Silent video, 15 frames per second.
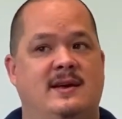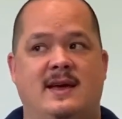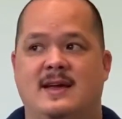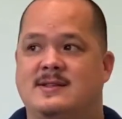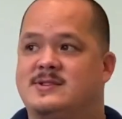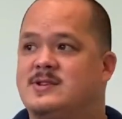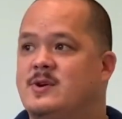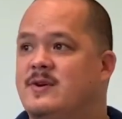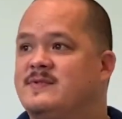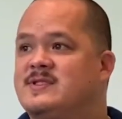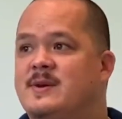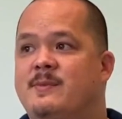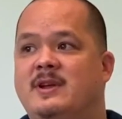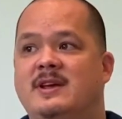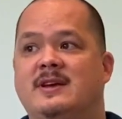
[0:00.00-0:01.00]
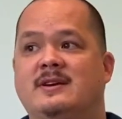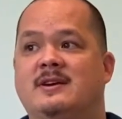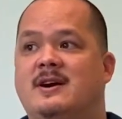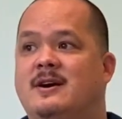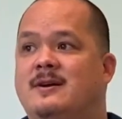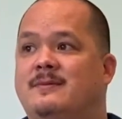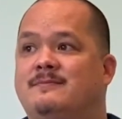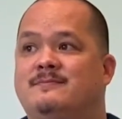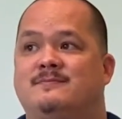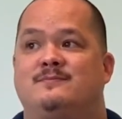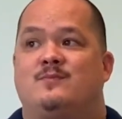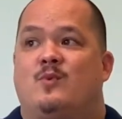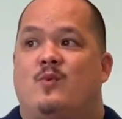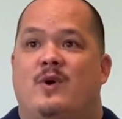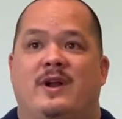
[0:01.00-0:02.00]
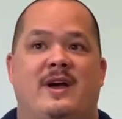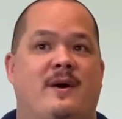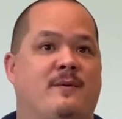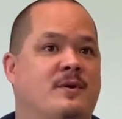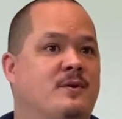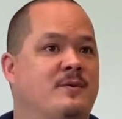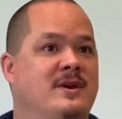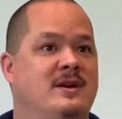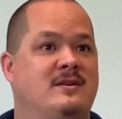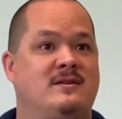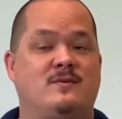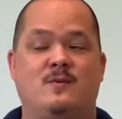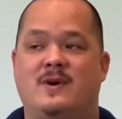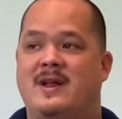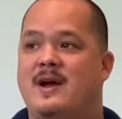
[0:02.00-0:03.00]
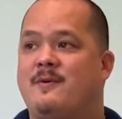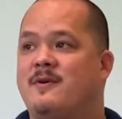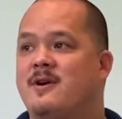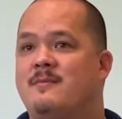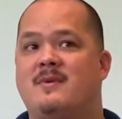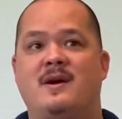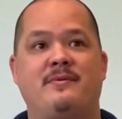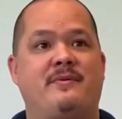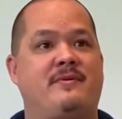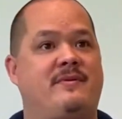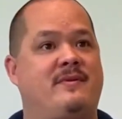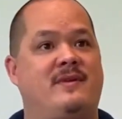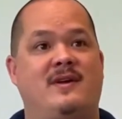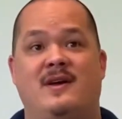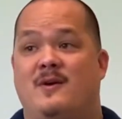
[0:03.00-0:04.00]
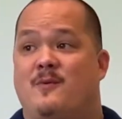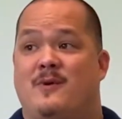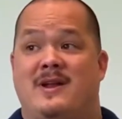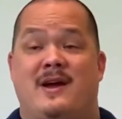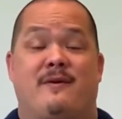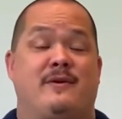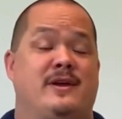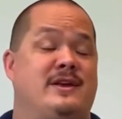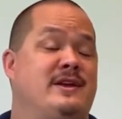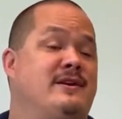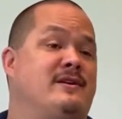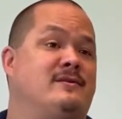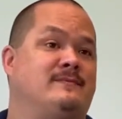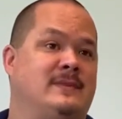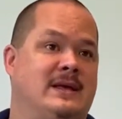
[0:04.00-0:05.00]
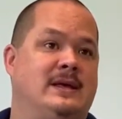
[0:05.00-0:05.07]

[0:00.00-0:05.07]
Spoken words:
And so if somebody can come 1 hour a week, 1 hour a month, 1 hour a year,